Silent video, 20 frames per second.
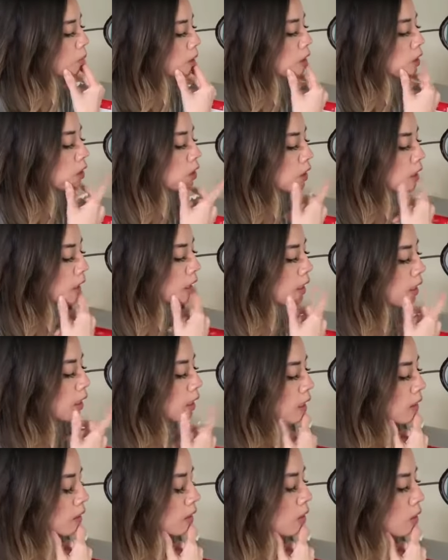What should I
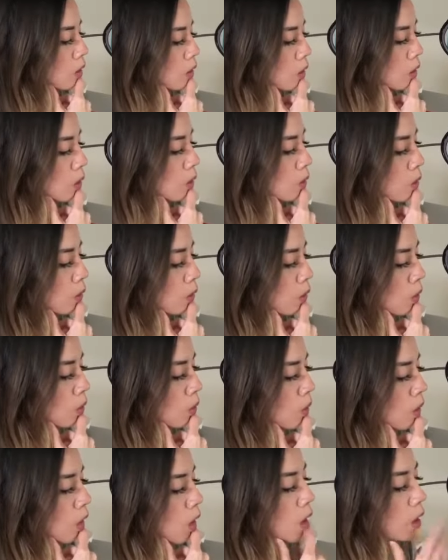get?
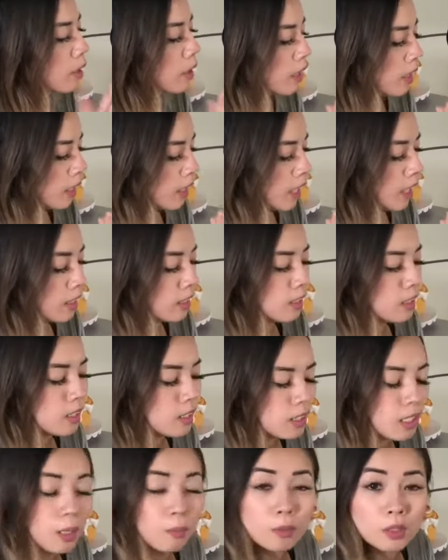Okay, I
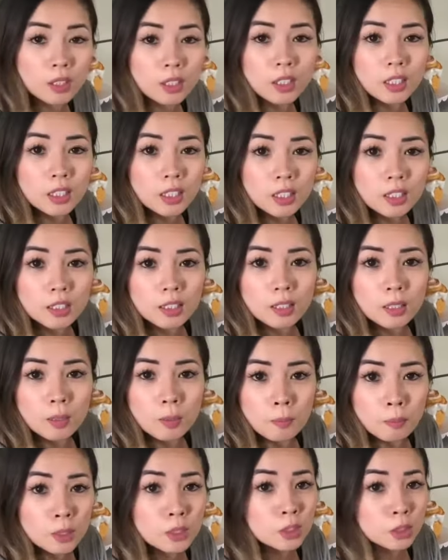think I'm gonna get
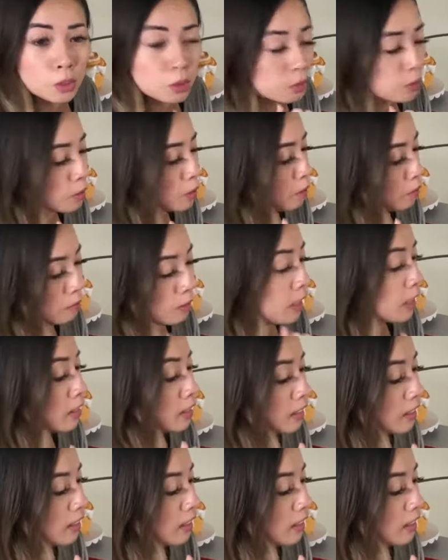a mixture of a lot of